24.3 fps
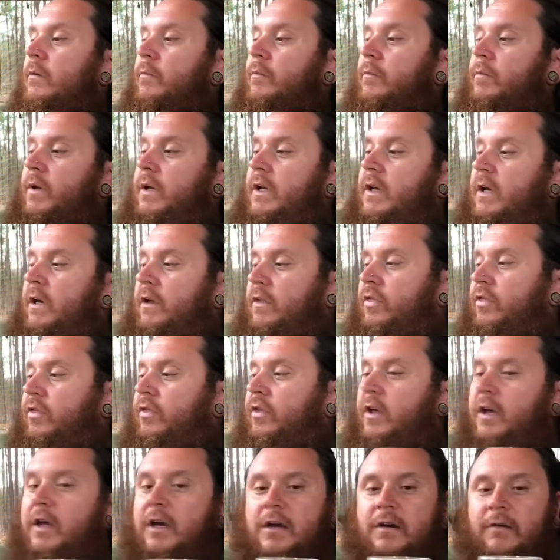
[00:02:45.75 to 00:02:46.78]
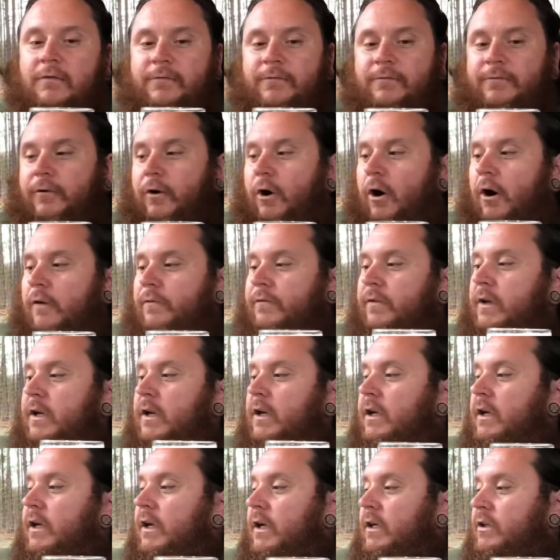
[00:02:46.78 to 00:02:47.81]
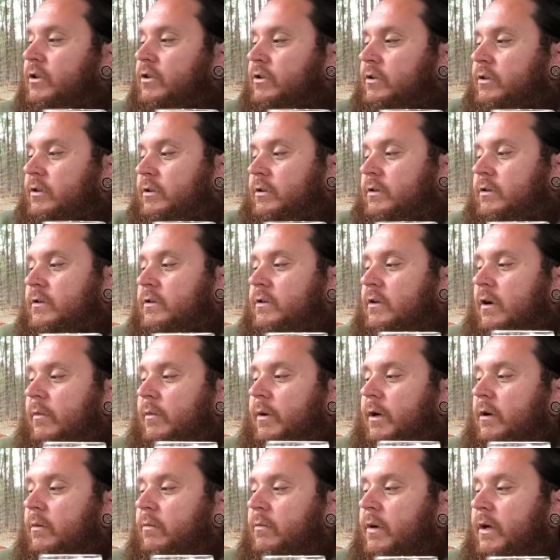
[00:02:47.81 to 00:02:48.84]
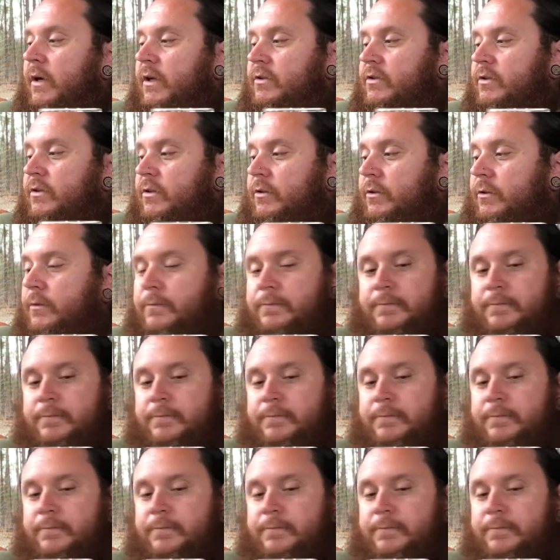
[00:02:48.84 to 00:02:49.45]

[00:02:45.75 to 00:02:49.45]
Big, thick, frothy head. Actually, let's not make a mess, y'all.